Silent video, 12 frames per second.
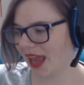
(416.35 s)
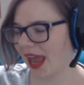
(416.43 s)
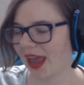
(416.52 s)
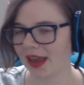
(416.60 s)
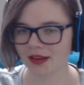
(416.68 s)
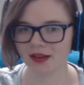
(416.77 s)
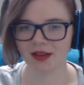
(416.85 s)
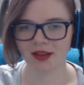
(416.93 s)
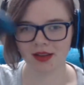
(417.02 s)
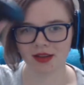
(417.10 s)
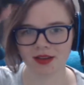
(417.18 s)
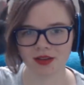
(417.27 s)
hey,
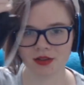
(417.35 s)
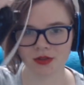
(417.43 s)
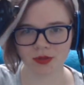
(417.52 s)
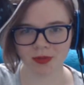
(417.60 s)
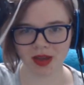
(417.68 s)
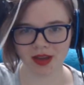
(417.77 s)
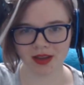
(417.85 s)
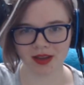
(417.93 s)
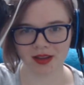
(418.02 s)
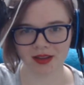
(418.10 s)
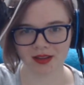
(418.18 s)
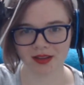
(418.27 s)
can use my
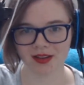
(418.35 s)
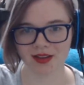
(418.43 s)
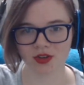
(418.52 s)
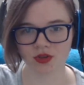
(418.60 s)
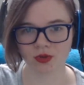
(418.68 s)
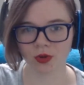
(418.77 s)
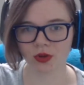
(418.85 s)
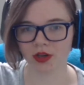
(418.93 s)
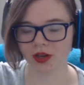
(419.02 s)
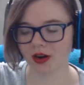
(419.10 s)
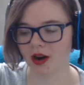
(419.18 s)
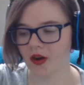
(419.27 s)
uh,
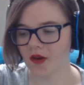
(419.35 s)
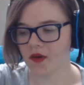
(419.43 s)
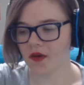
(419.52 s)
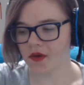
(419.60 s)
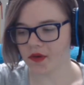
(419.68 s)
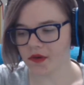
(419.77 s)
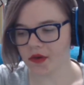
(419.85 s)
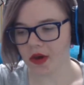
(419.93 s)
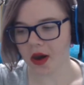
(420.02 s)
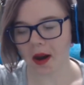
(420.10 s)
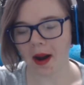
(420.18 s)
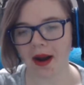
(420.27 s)
controller.
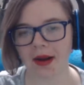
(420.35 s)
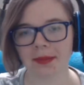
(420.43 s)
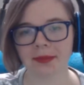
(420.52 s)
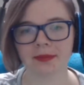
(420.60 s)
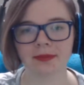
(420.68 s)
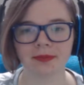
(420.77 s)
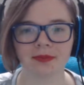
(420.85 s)
Um,